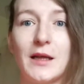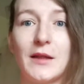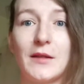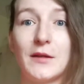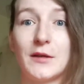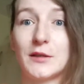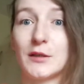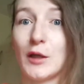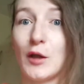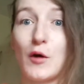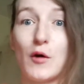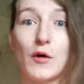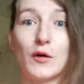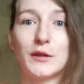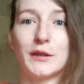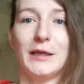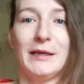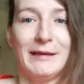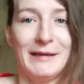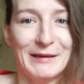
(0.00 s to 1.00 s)
there's
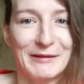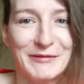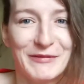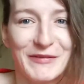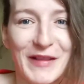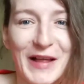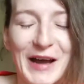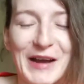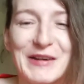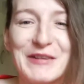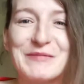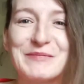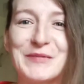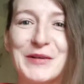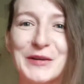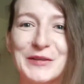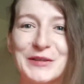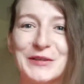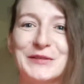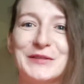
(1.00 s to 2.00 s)
lots of flat earth
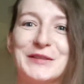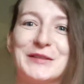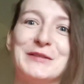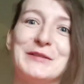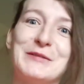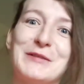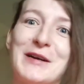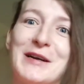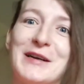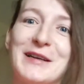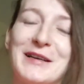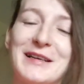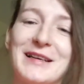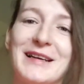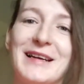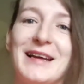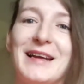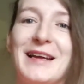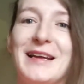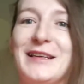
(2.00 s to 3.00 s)
models that work.
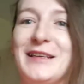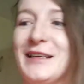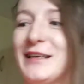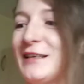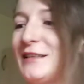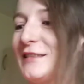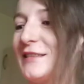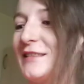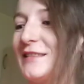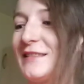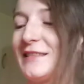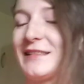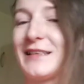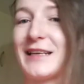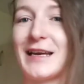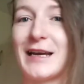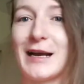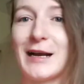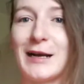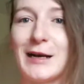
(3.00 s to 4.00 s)
You can just
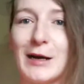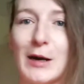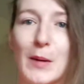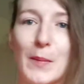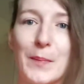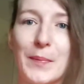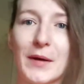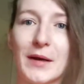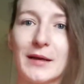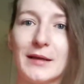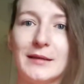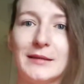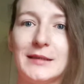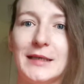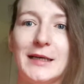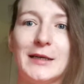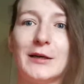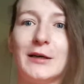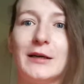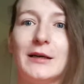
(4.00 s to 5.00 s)
get a cup, a
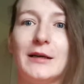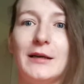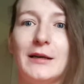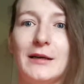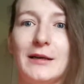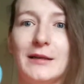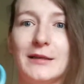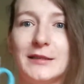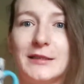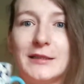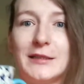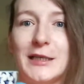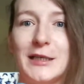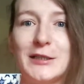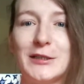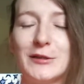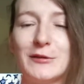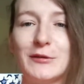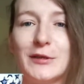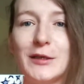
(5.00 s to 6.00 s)
container,
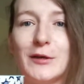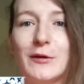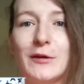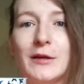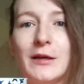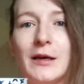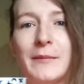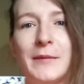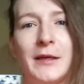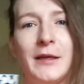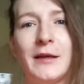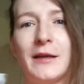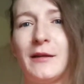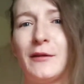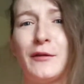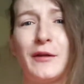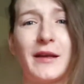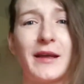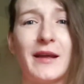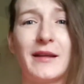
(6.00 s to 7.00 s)
stationary on it. I mean, you can
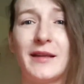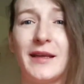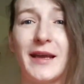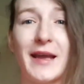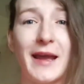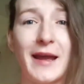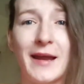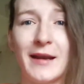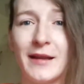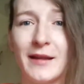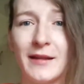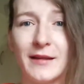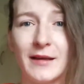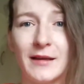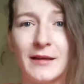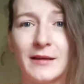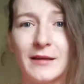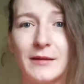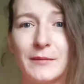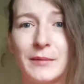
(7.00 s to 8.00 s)
take
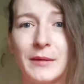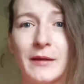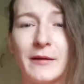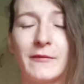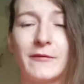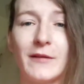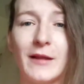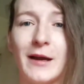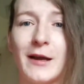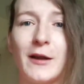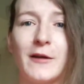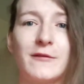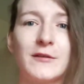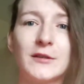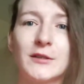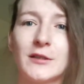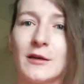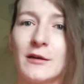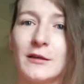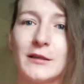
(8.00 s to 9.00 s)
anything. If flat
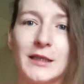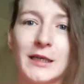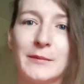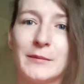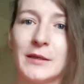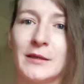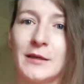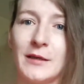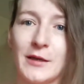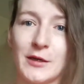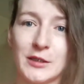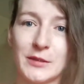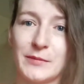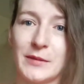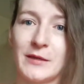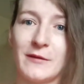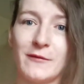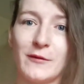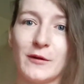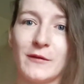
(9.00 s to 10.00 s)
earthers aren't claiming that you're
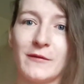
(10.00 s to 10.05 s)
spinning through